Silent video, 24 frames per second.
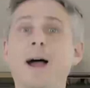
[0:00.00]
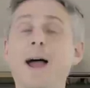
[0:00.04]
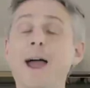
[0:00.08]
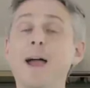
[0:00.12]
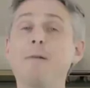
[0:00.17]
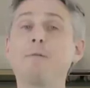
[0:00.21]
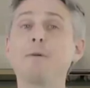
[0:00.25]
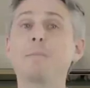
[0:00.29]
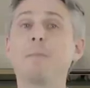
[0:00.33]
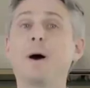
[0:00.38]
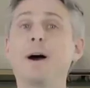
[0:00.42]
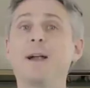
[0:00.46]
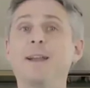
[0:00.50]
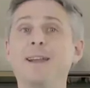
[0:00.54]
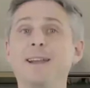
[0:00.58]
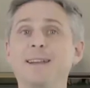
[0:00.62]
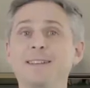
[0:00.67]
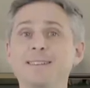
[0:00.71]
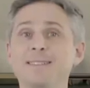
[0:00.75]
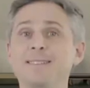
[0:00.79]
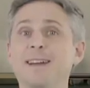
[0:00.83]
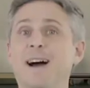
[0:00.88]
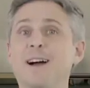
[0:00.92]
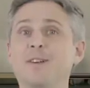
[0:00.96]
Hey everybody,
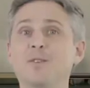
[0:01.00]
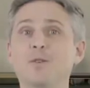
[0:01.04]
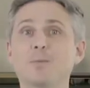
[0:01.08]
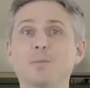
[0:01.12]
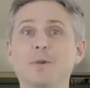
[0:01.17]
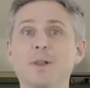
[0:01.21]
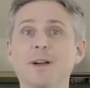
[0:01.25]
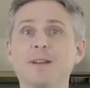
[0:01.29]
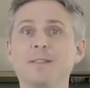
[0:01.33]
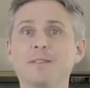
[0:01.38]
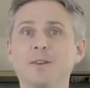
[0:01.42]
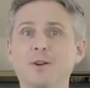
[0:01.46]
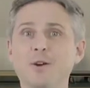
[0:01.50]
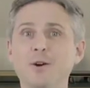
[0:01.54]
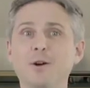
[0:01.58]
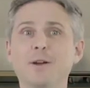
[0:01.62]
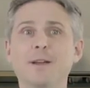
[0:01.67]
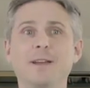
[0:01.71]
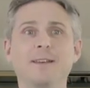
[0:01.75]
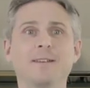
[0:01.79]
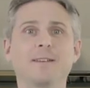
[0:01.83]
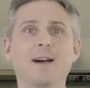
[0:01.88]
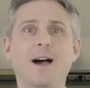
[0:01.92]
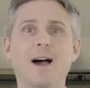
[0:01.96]
it's Dr. Blake, the
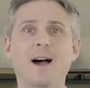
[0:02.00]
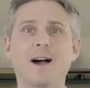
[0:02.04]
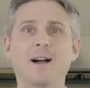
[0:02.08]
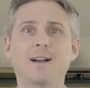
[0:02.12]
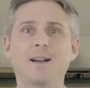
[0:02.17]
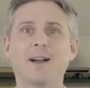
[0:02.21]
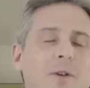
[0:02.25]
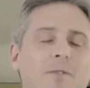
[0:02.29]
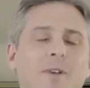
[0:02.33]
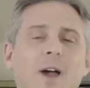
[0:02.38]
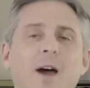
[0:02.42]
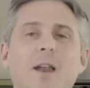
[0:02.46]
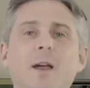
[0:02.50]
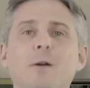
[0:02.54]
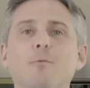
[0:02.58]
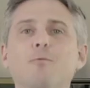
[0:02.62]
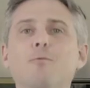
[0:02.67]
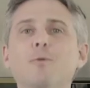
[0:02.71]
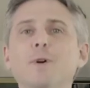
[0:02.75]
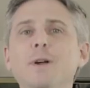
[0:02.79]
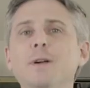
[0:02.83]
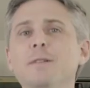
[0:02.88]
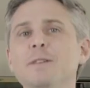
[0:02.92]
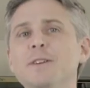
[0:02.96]
Cooking Doc. We've got a
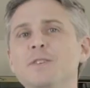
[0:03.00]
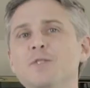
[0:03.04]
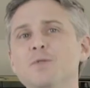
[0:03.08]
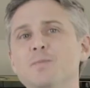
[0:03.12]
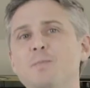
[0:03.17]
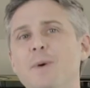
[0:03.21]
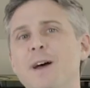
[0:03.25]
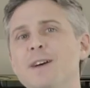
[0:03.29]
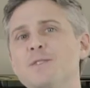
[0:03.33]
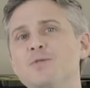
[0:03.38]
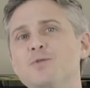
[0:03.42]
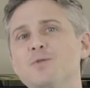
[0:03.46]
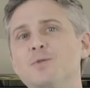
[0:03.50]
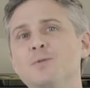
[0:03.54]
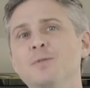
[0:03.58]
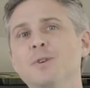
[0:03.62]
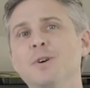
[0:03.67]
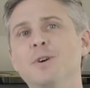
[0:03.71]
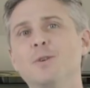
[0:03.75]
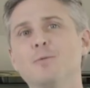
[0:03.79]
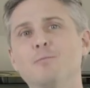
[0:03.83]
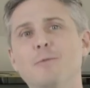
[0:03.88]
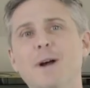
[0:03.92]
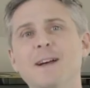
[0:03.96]
really
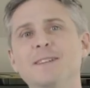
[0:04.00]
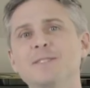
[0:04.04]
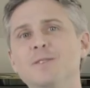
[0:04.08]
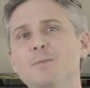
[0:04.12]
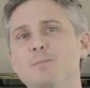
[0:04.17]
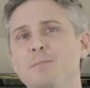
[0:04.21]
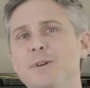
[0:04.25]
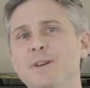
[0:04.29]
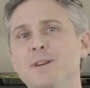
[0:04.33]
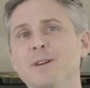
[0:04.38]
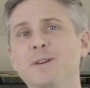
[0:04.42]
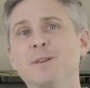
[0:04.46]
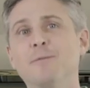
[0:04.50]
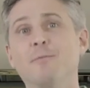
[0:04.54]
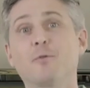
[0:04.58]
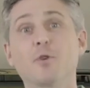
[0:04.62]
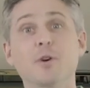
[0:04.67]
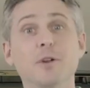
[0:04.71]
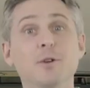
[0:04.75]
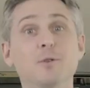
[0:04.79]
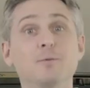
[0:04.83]
special recipe for